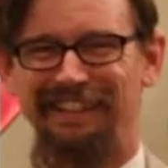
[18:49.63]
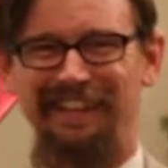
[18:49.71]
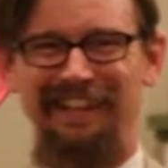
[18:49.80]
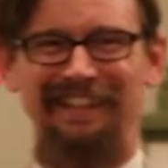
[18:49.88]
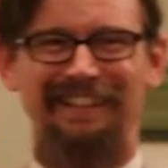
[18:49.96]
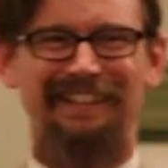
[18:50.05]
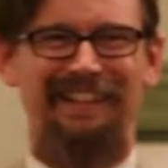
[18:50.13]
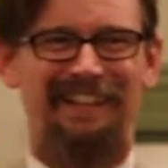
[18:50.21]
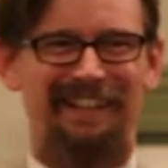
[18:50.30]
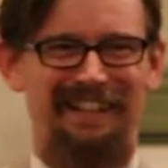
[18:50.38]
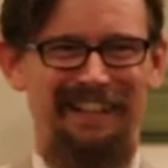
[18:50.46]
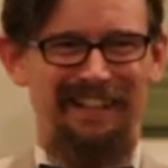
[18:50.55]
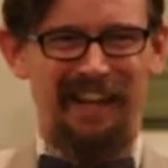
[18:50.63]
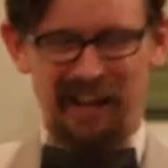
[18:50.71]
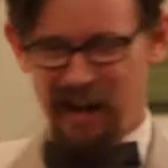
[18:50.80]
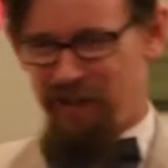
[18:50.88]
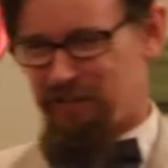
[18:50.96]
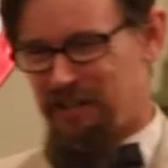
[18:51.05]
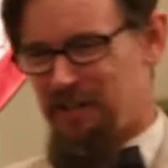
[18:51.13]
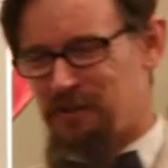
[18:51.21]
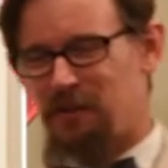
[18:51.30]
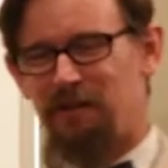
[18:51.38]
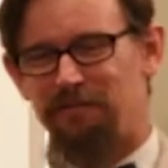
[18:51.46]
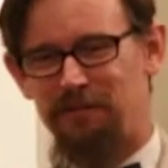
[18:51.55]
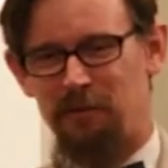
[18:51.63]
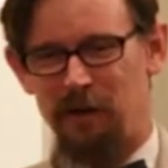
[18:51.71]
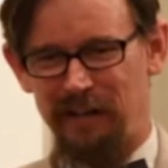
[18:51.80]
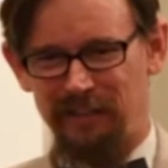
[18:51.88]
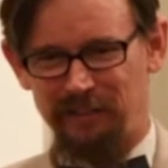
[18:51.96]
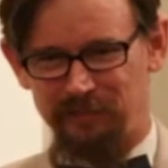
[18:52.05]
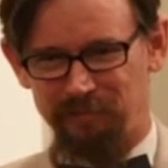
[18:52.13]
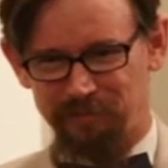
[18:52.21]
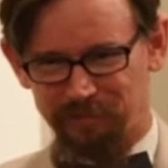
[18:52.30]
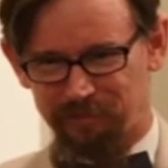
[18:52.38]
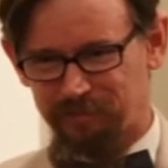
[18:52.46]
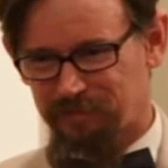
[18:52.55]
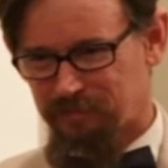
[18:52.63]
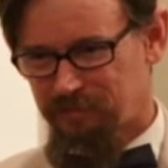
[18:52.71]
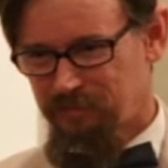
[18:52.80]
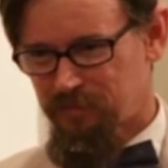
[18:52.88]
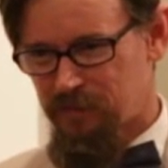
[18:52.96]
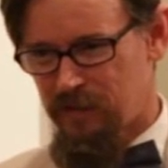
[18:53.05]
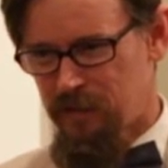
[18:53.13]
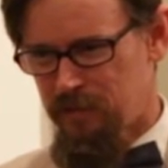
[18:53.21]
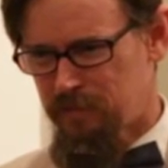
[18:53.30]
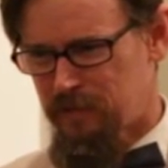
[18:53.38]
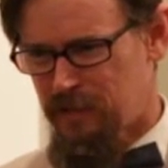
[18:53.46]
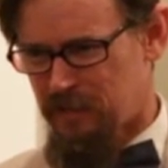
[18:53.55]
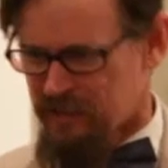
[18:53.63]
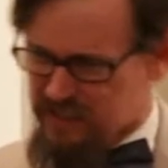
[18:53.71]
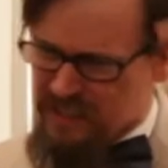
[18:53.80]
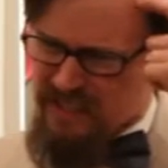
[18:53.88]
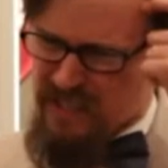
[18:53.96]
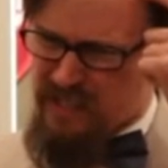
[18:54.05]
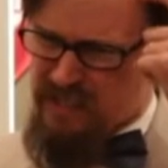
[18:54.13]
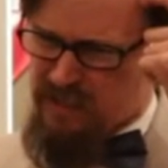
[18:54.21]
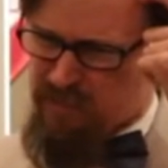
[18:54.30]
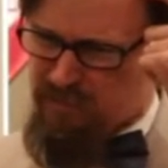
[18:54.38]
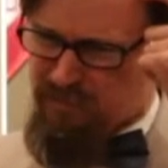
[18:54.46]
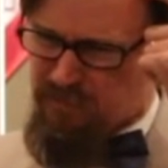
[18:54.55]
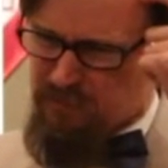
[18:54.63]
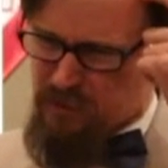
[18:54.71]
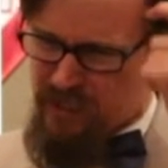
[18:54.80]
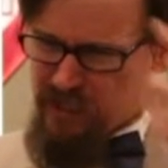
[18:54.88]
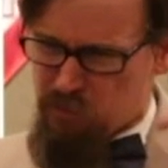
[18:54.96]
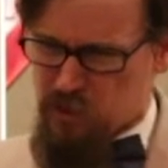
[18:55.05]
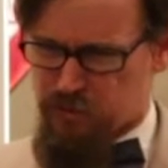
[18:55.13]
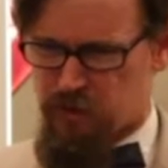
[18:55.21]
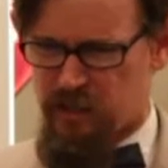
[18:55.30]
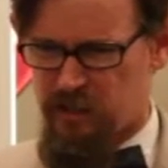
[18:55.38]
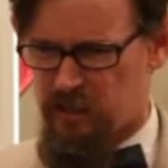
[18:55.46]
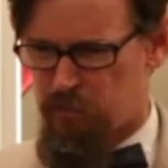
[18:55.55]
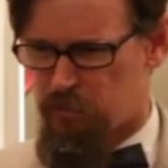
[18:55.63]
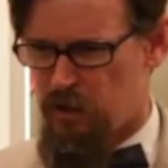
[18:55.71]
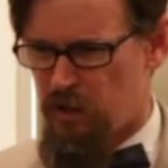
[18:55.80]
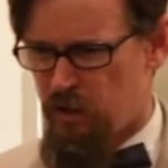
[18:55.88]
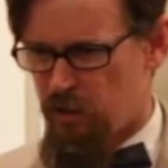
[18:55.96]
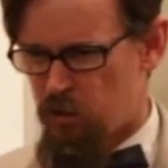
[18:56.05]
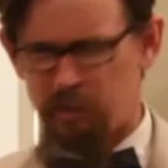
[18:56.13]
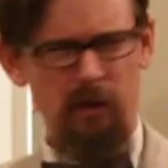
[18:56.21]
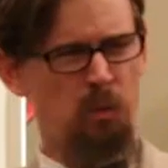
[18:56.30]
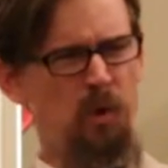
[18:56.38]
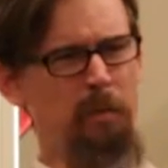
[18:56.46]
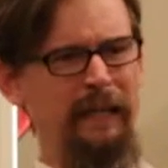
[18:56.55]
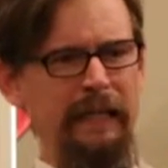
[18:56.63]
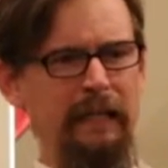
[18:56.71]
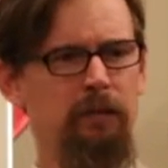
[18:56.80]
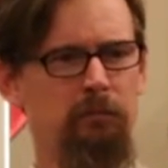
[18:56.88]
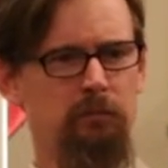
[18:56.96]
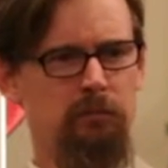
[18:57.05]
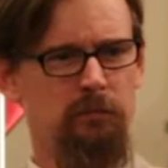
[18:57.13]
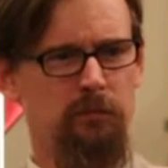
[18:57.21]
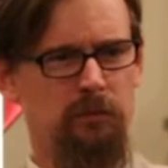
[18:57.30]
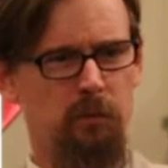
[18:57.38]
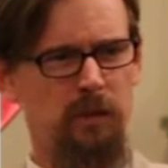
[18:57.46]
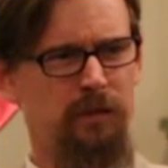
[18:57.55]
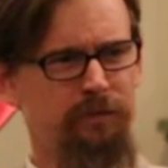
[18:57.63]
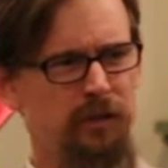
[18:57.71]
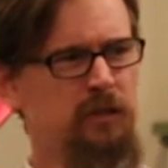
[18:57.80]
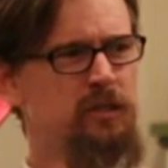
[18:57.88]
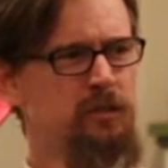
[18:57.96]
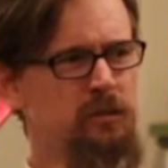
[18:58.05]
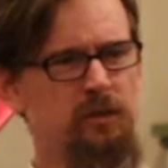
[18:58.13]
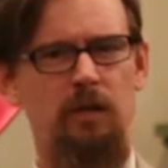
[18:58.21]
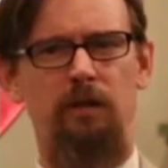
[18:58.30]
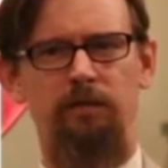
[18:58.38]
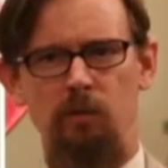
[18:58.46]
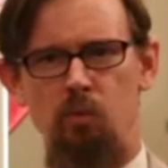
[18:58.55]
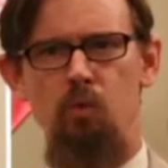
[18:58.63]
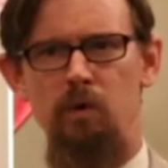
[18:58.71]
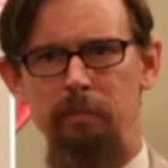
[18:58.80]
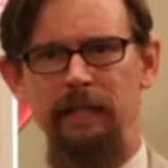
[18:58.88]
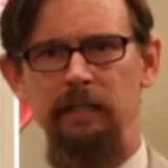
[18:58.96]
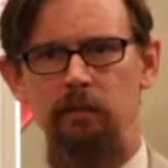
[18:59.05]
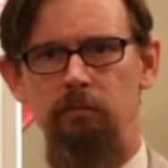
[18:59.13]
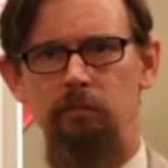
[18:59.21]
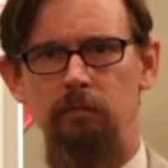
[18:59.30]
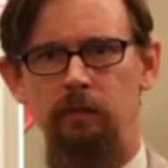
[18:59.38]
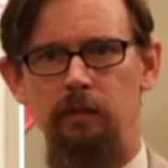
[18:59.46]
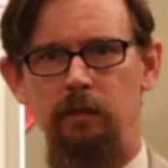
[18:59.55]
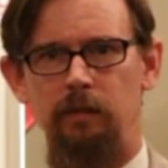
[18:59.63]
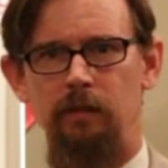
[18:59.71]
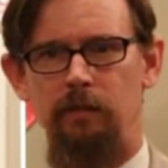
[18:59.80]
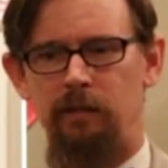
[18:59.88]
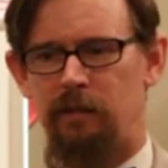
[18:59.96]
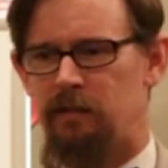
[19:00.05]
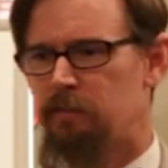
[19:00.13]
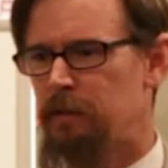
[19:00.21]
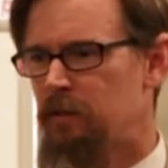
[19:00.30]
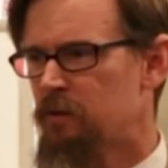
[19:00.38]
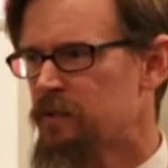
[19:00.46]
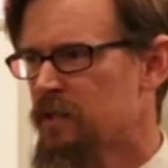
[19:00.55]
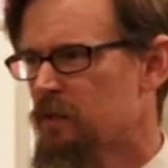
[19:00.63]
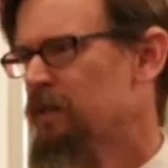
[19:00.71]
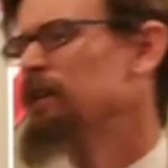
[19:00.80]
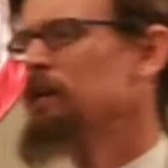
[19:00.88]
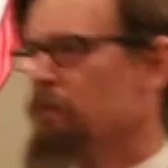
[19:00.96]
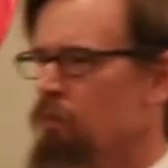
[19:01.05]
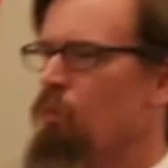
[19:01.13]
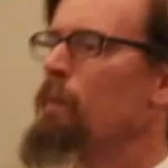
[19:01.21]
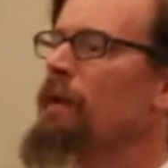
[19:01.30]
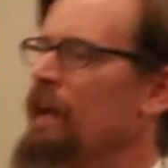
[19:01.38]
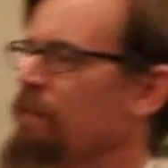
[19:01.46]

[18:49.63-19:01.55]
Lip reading: And after he goes on for a while, Socrates says, well, yeah, that works for him. What about a woman? What are the virtues of a woman? And Meno says, women